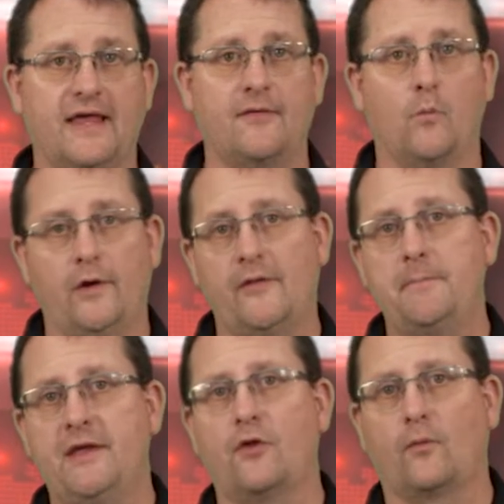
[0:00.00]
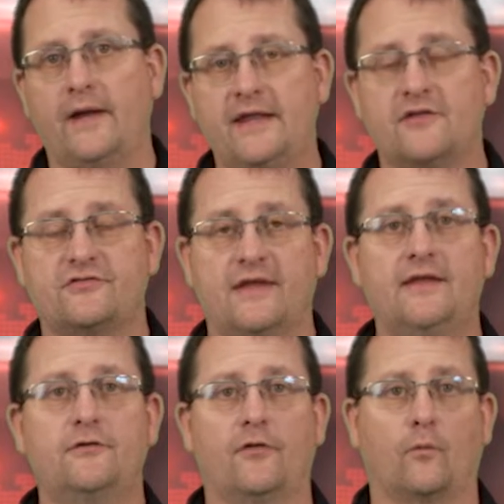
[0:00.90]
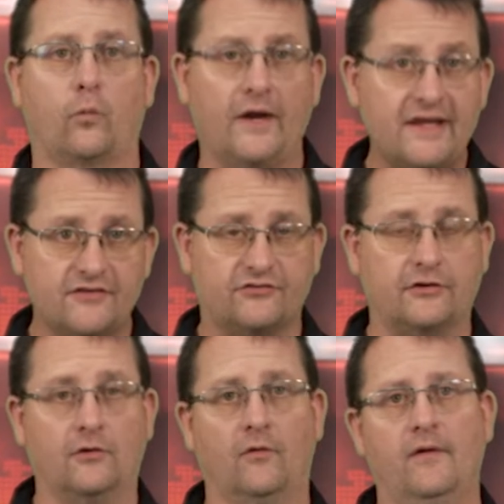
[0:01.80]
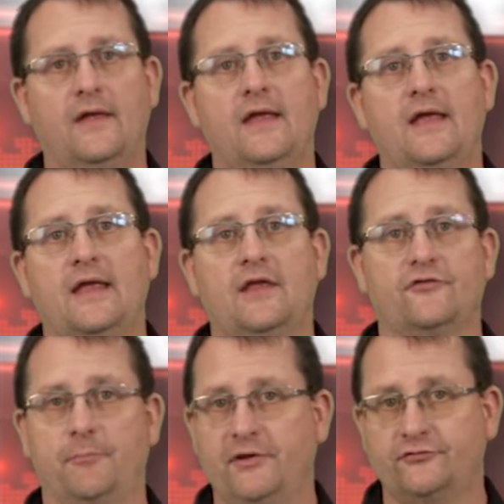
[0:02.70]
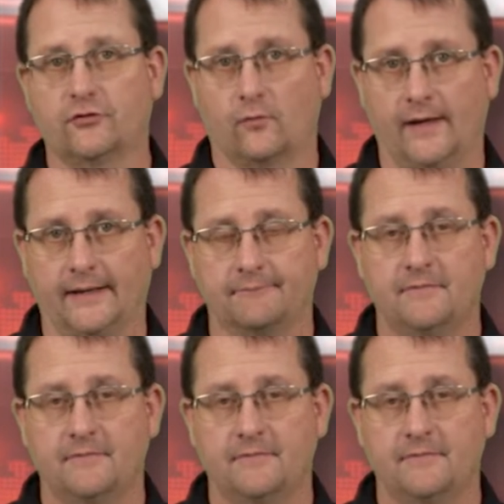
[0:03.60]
and one of the big ingredients into the ring seal is the piston ring.